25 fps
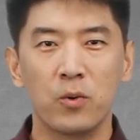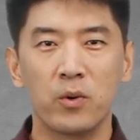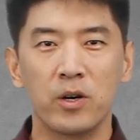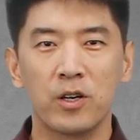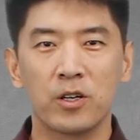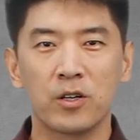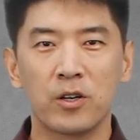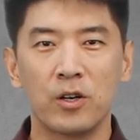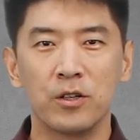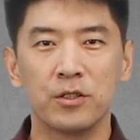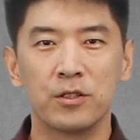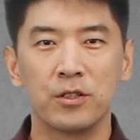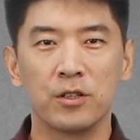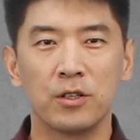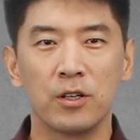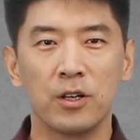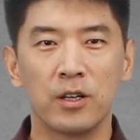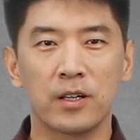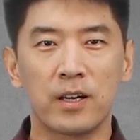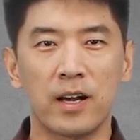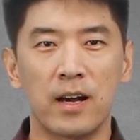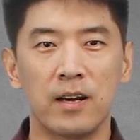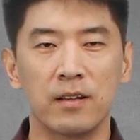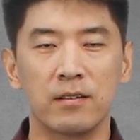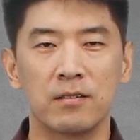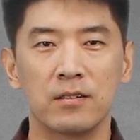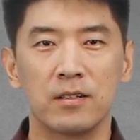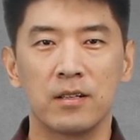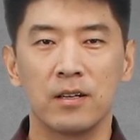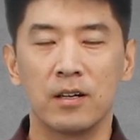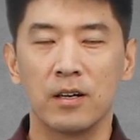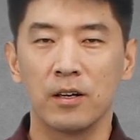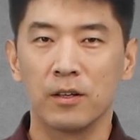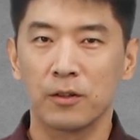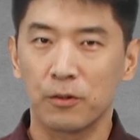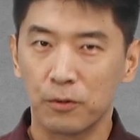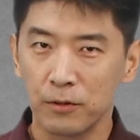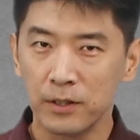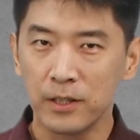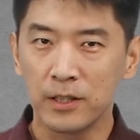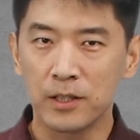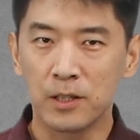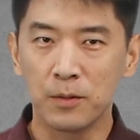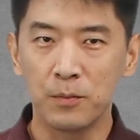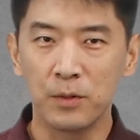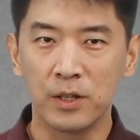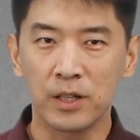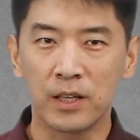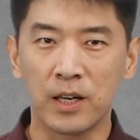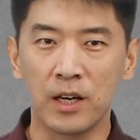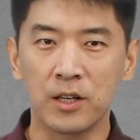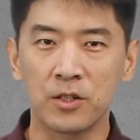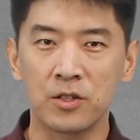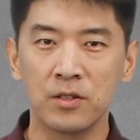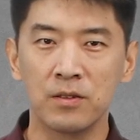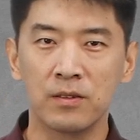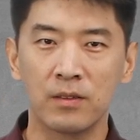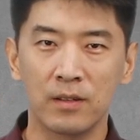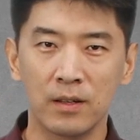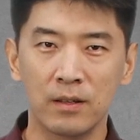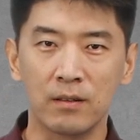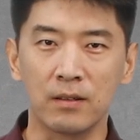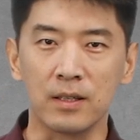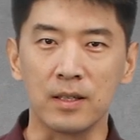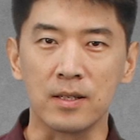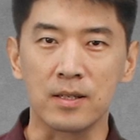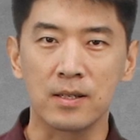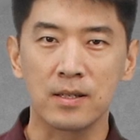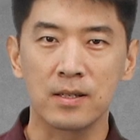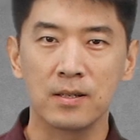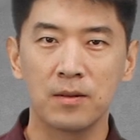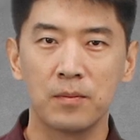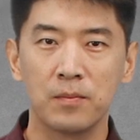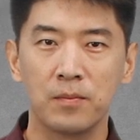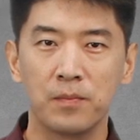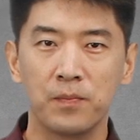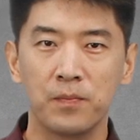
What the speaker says: we are going to look at three communication theories: